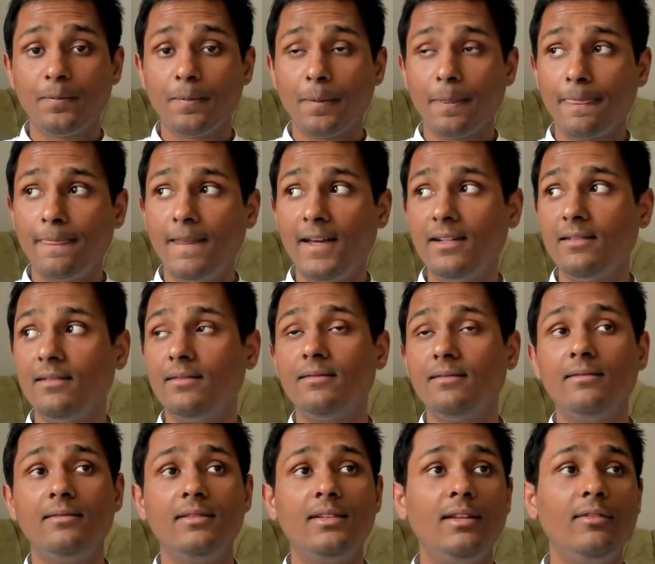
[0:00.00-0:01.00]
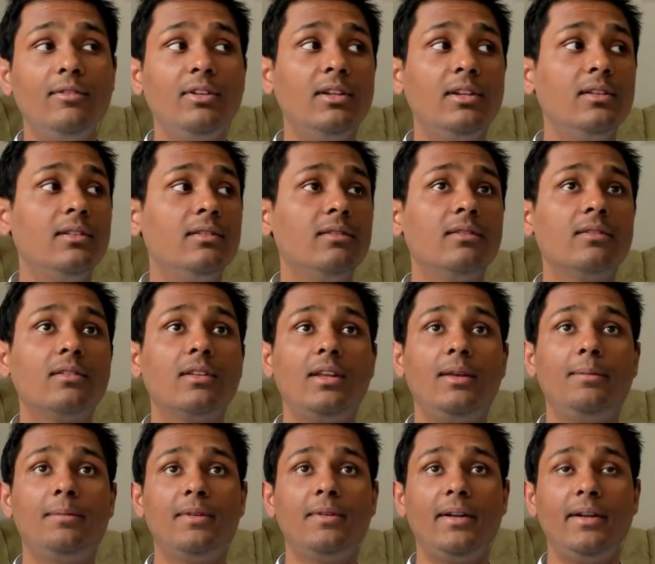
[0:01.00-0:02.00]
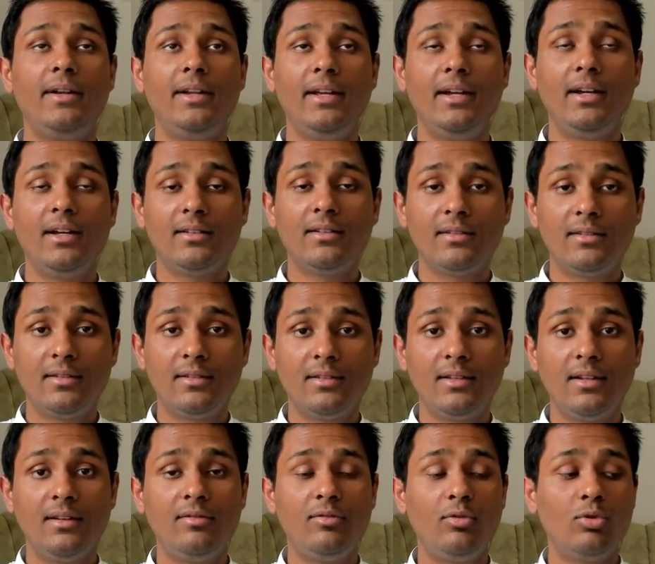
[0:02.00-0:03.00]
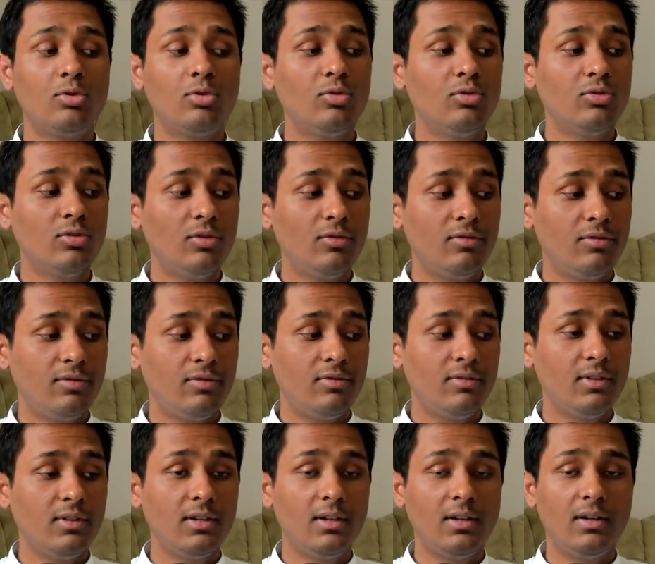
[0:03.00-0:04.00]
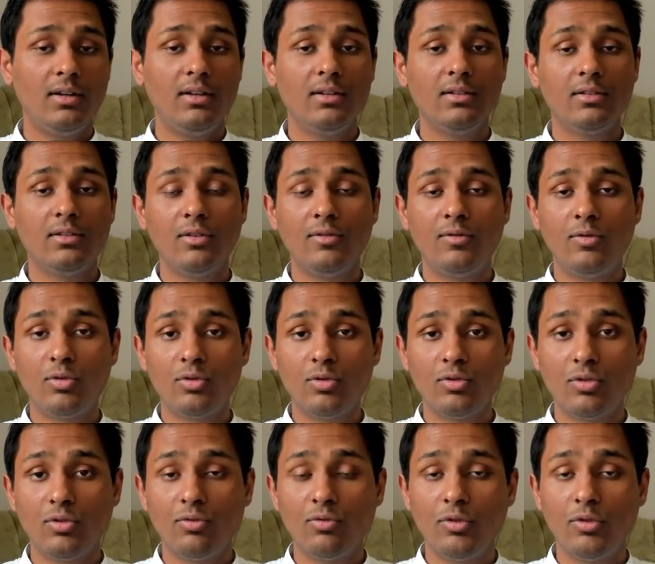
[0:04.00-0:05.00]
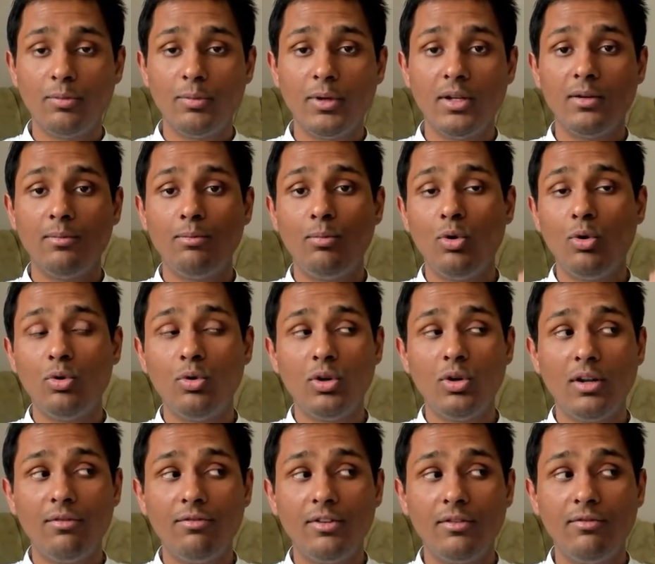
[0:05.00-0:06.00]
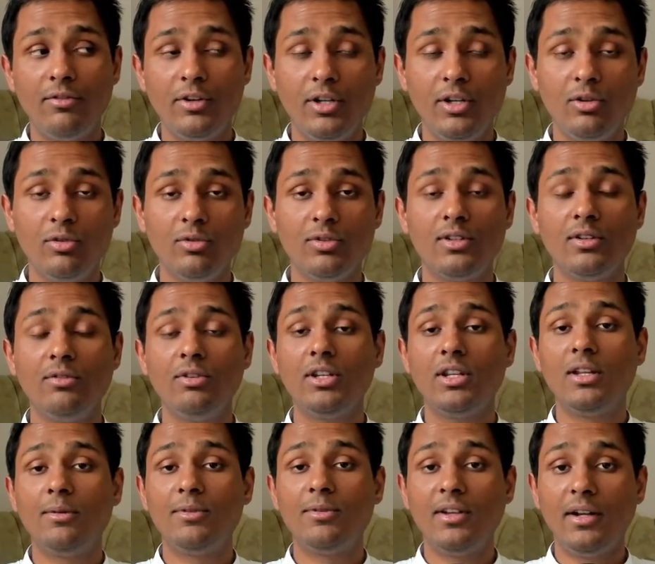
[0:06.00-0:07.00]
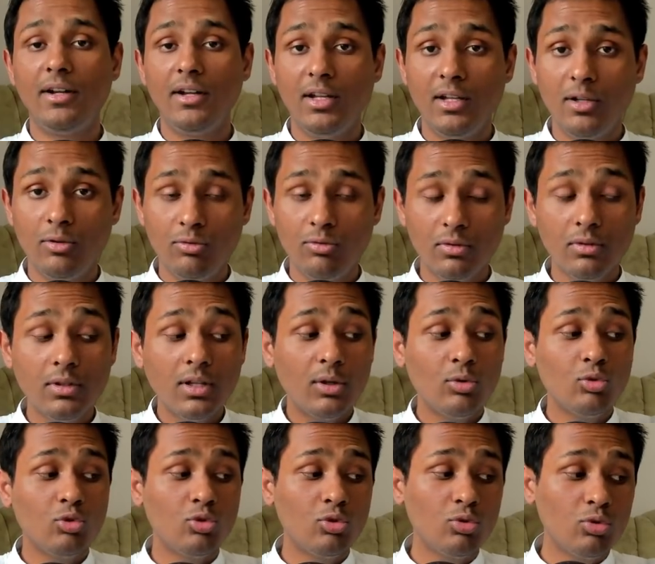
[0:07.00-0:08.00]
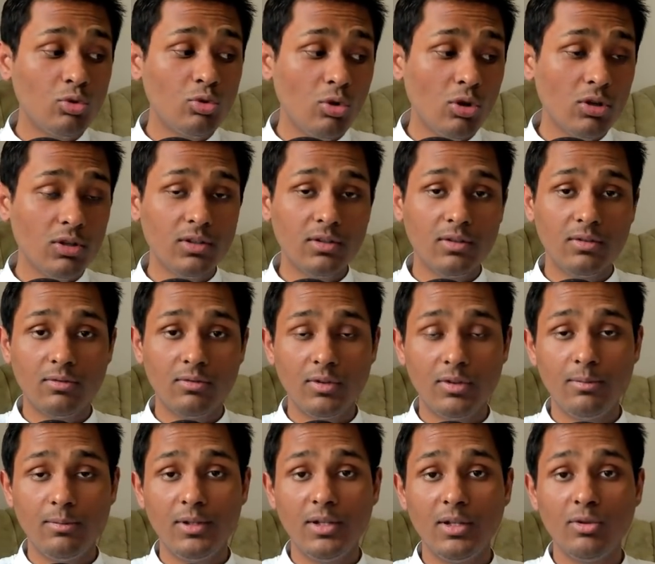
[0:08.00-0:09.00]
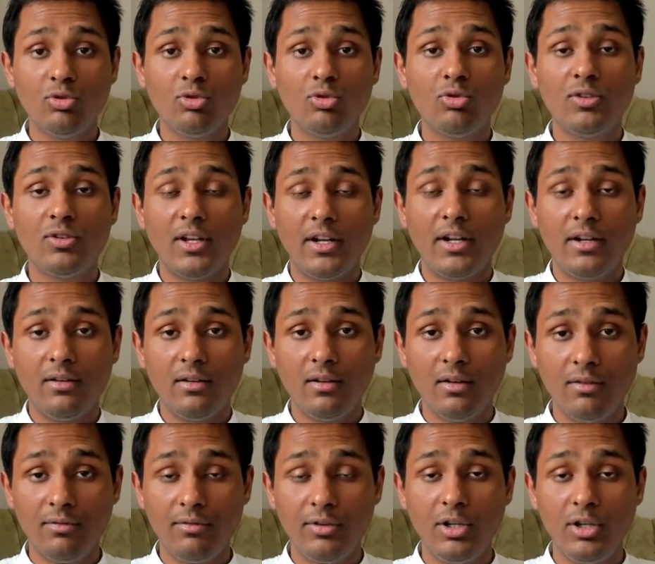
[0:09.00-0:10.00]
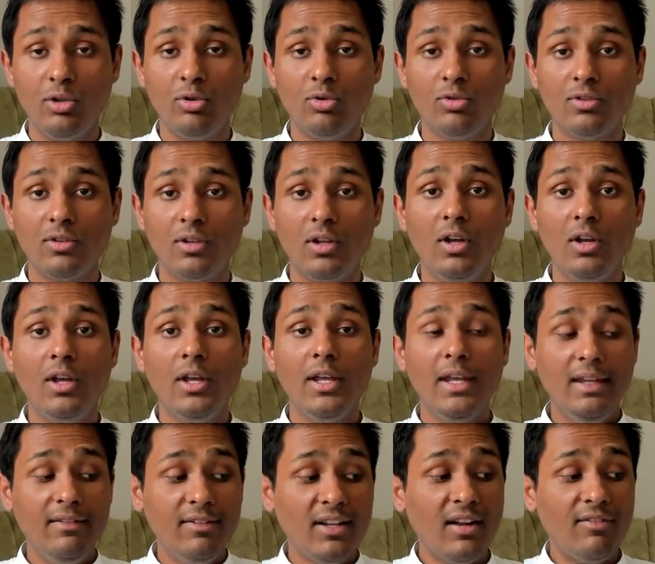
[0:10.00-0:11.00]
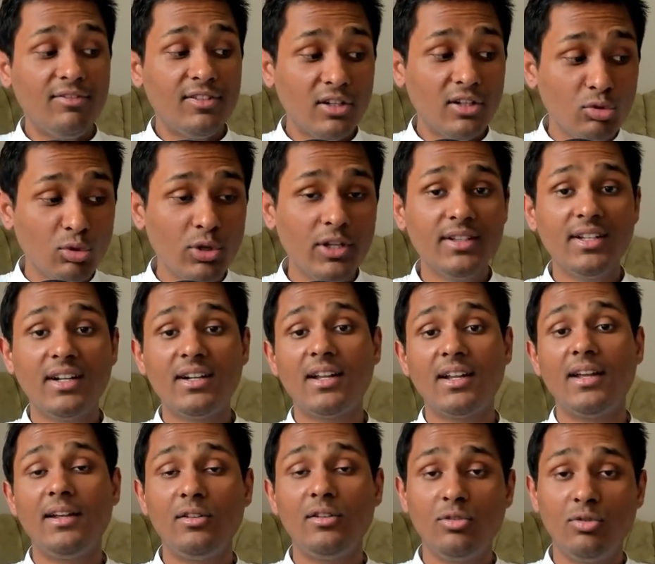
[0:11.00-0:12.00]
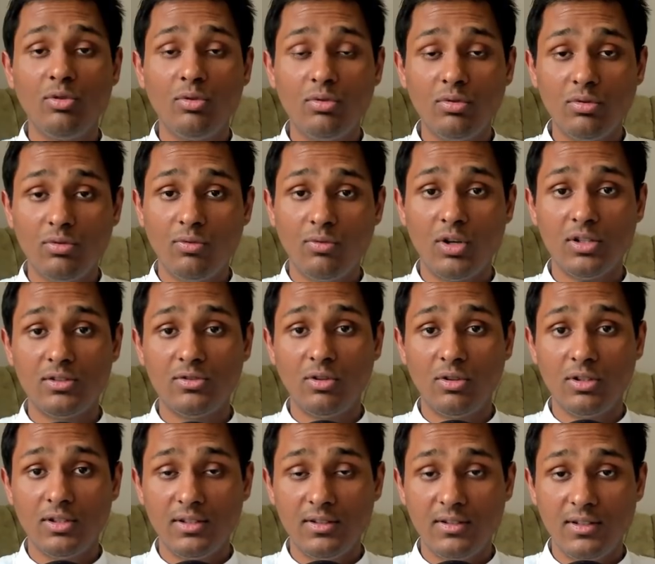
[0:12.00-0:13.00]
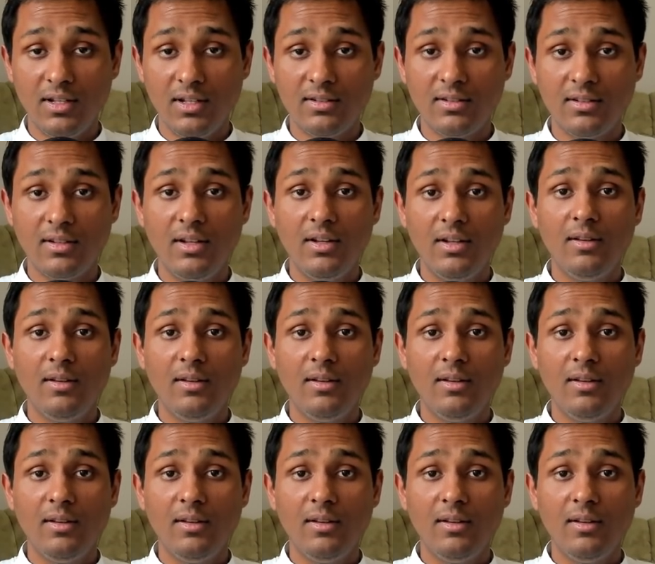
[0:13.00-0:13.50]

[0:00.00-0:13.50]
then they will keep sending us photos of girls or photos of women, pornographic videos. They will keep sending you. They used to do all this with me. They used to send videos even after knowing that I don't watch all this. Yes.